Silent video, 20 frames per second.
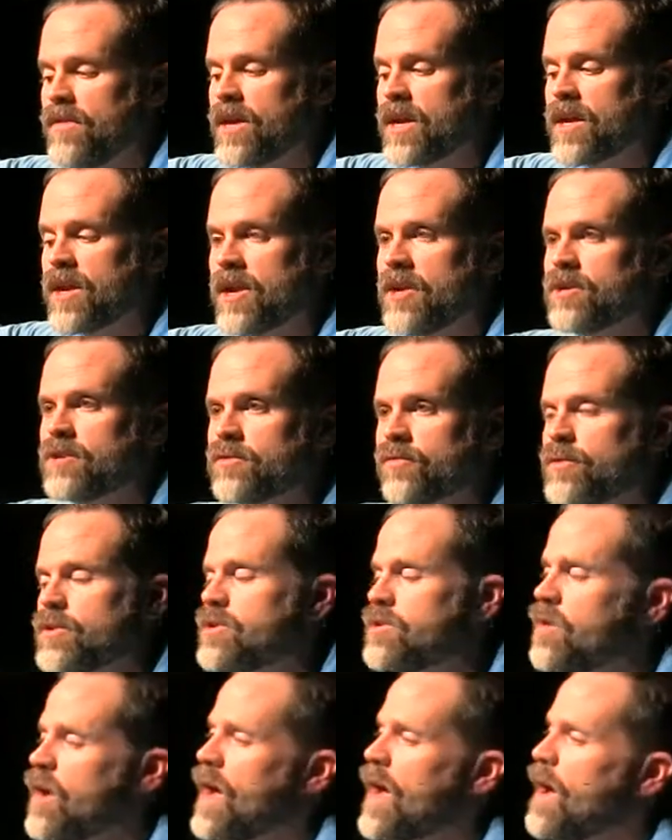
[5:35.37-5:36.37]
that cares for
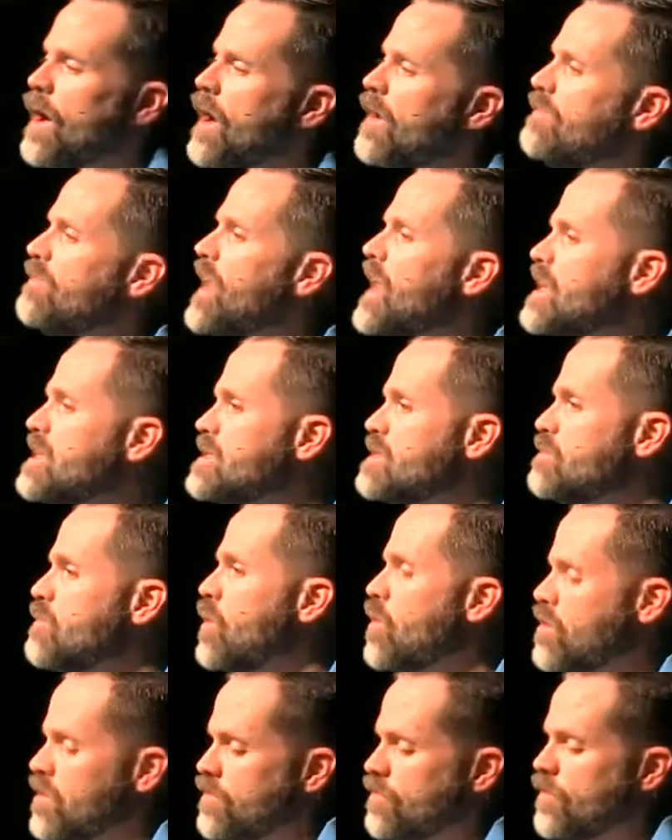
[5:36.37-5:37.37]
you. And that's
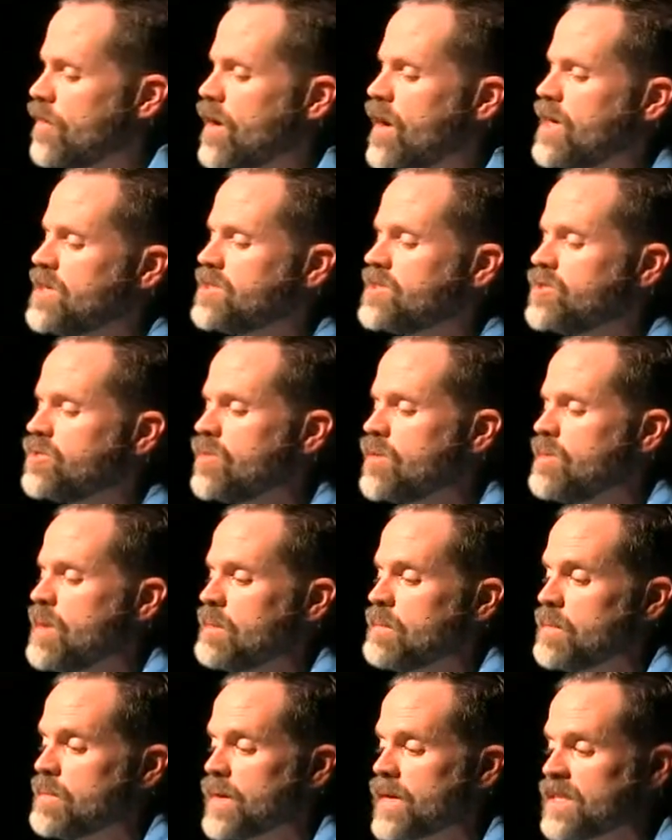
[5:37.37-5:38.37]
important for us to
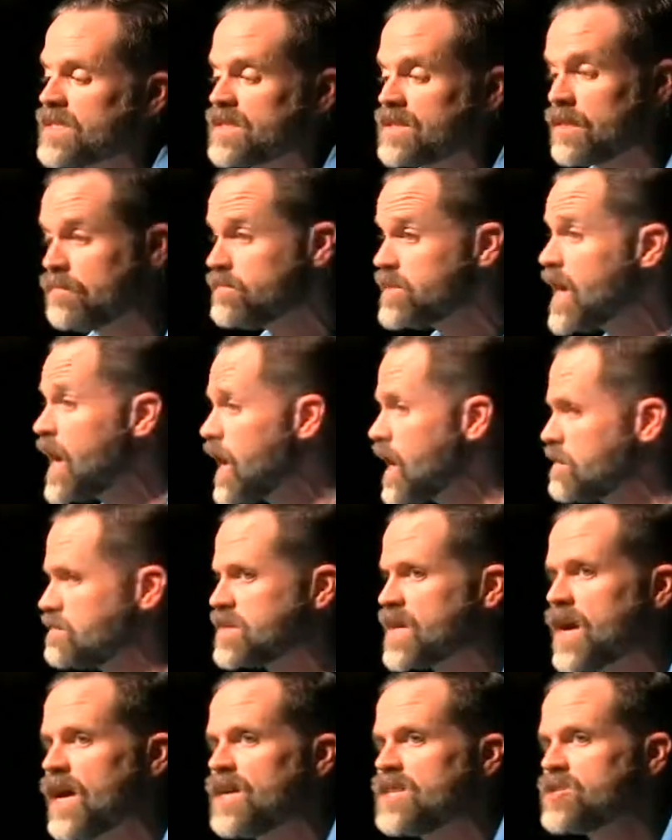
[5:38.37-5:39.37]
remember because
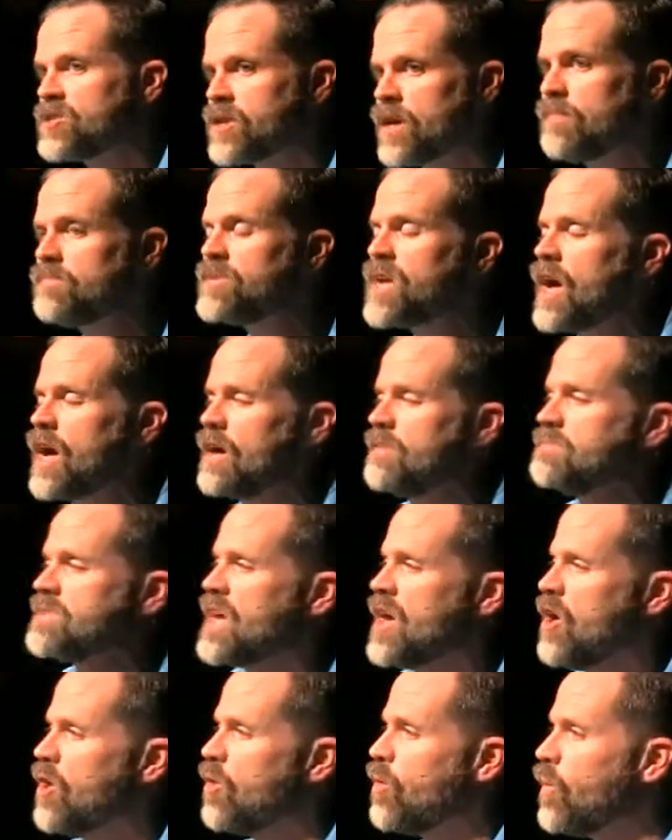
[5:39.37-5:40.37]
sometimes,
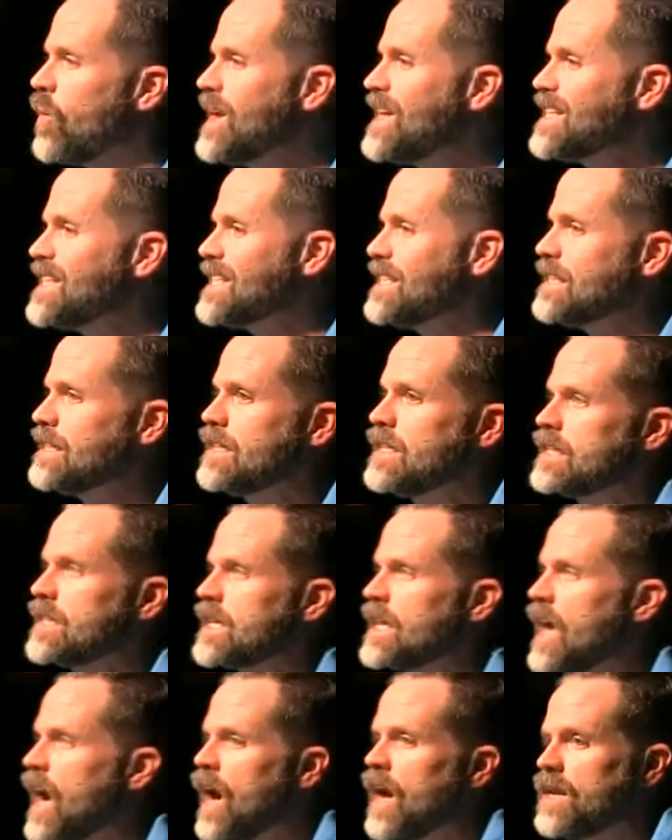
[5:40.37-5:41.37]
sometimes we tend to think
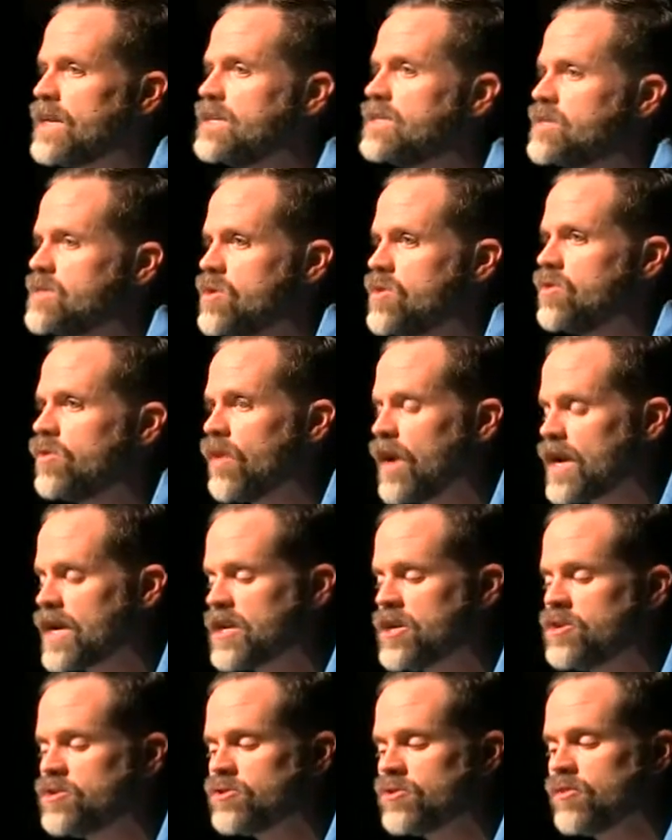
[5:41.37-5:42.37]
that God is so
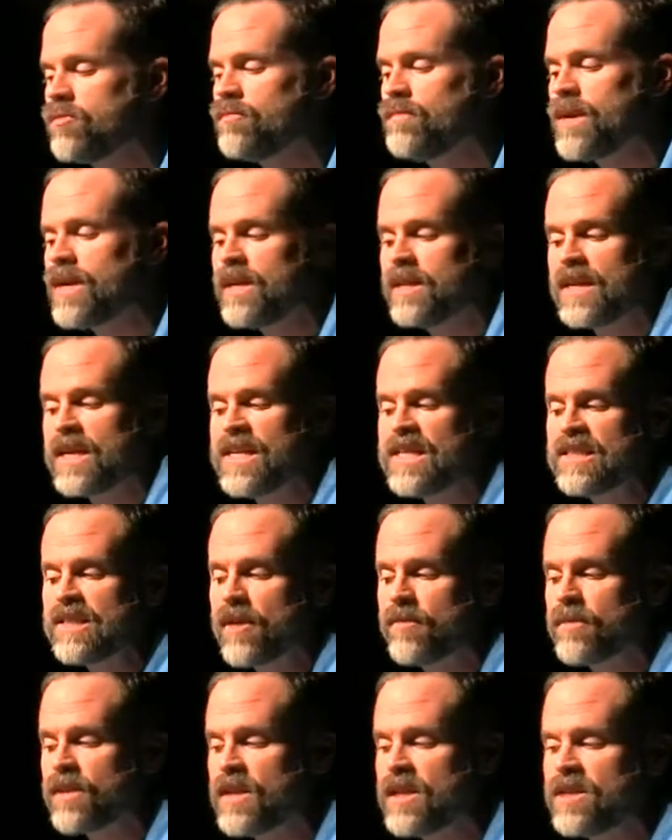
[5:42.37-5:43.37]
great and he's so big that he's
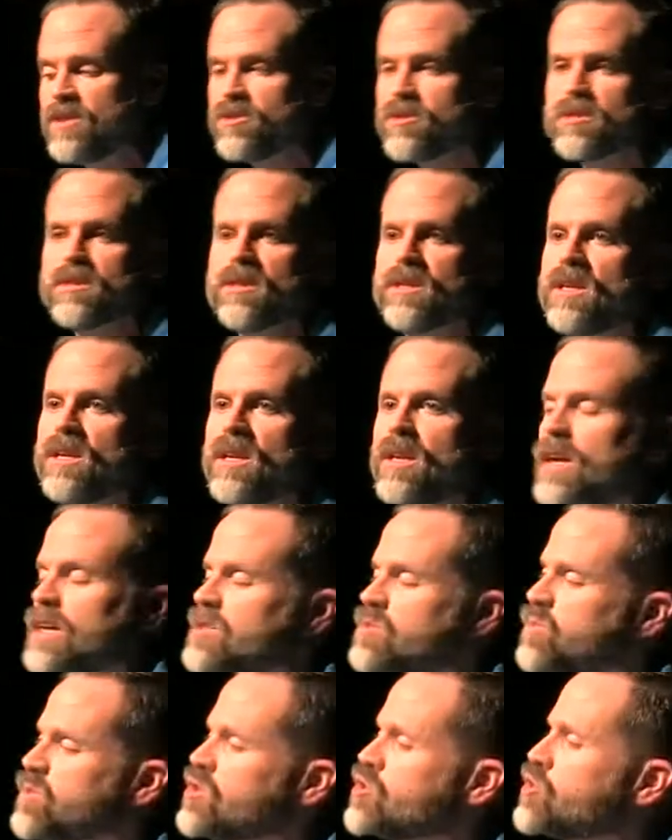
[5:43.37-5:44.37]
not really interested in
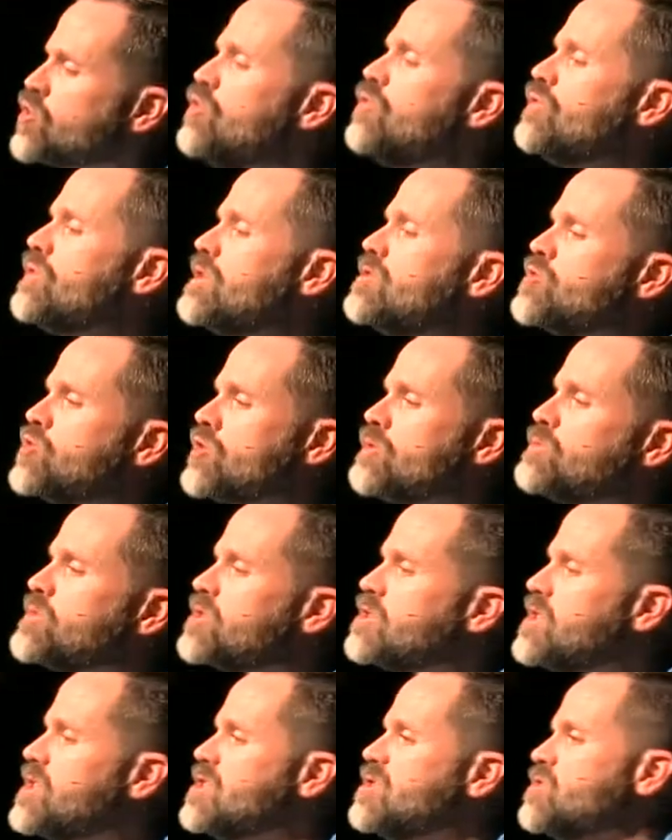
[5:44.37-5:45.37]
us when truth is
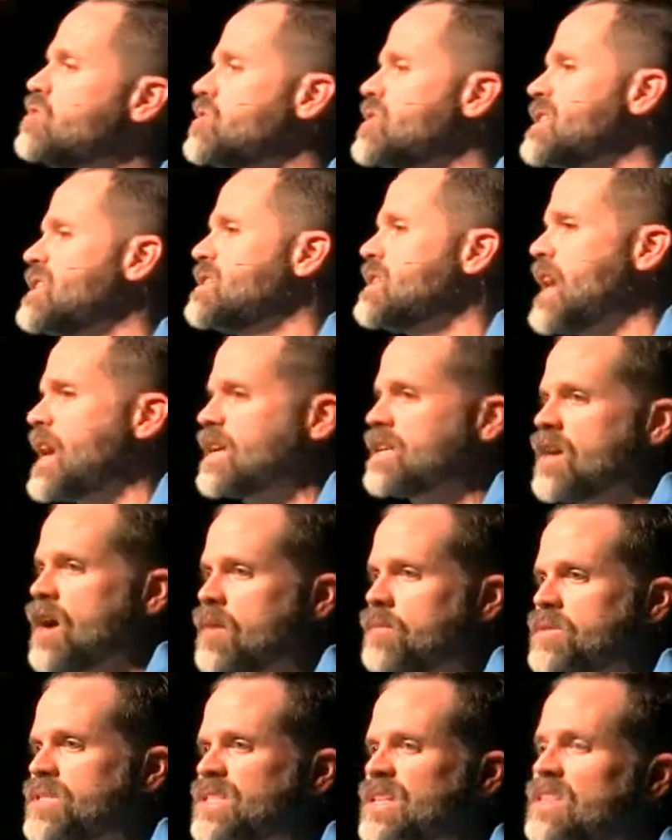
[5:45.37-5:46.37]
scripture teaches the exact
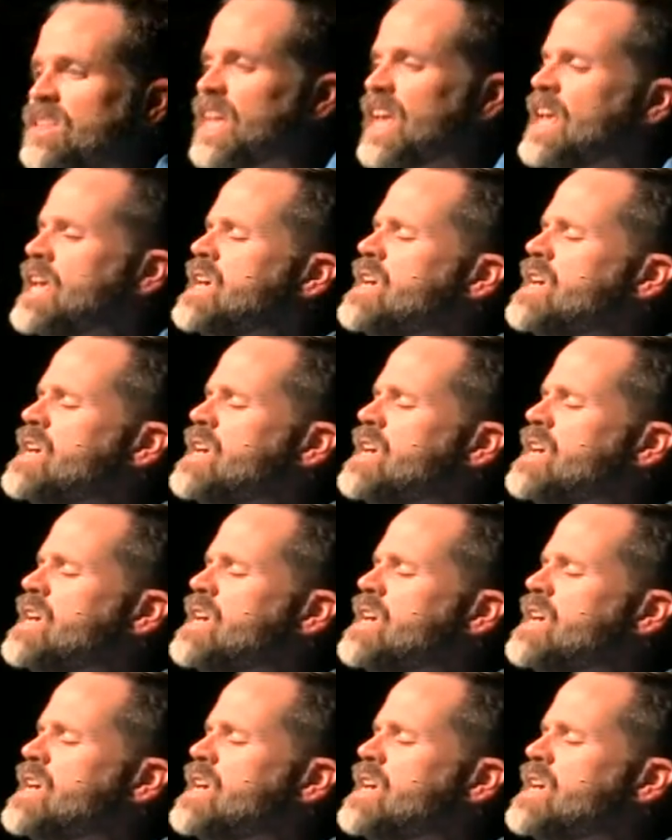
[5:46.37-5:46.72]
opposite that